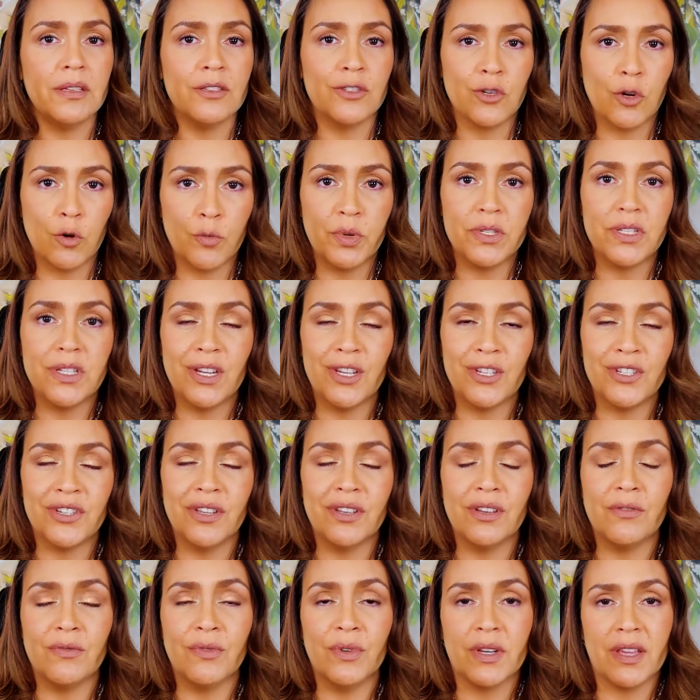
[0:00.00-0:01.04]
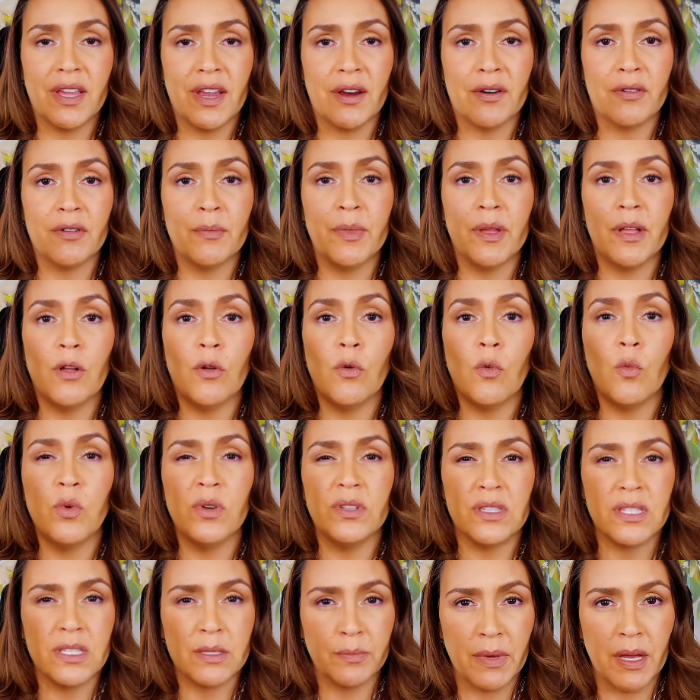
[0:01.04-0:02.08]
interpretation of what caramel
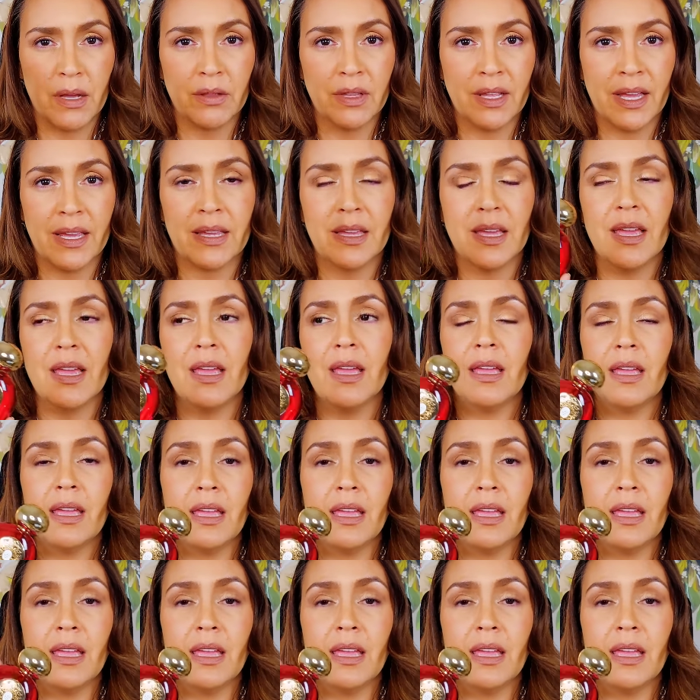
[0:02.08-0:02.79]
would smell like